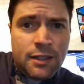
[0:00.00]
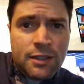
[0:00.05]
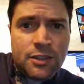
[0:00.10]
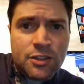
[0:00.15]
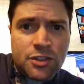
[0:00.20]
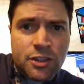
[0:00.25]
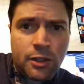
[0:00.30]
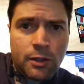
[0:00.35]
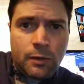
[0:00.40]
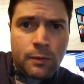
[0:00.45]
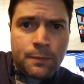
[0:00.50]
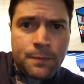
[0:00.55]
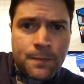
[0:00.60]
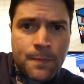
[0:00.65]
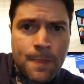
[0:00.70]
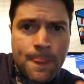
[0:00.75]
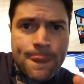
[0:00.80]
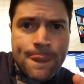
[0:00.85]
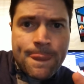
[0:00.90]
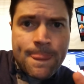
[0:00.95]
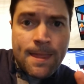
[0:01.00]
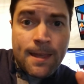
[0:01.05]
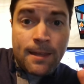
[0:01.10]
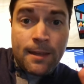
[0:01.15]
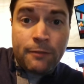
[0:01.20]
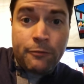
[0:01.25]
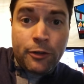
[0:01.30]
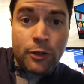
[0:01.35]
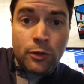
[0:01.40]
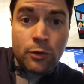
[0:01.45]
So
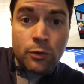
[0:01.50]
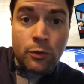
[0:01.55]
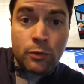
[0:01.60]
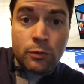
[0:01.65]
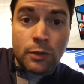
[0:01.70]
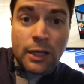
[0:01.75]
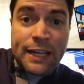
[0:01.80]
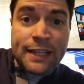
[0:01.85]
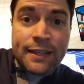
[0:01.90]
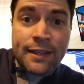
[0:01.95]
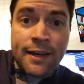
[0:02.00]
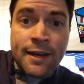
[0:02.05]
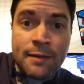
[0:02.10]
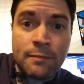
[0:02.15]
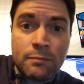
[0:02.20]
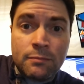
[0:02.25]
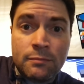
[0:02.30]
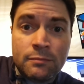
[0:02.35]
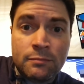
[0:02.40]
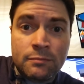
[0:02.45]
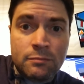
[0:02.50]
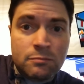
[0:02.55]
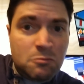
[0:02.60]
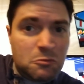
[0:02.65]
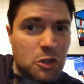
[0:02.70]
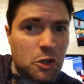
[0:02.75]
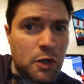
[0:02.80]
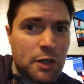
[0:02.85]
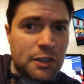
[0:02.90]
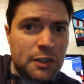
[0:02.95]
if you like that,
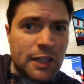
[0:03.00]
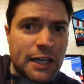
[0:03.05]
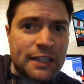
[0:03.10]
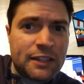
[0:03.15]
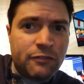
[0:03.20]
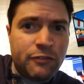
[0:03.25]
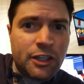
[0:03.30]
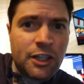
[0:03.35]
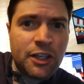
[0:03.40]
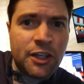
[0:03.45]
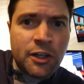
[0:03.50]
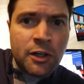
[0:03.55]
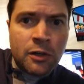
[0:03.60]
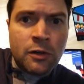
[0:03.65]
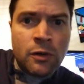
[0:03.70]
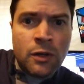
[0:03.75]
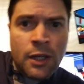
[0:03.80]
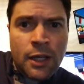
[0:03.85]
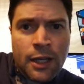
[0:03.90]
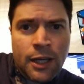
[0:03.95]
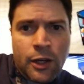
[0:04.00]
go ahead and like the video.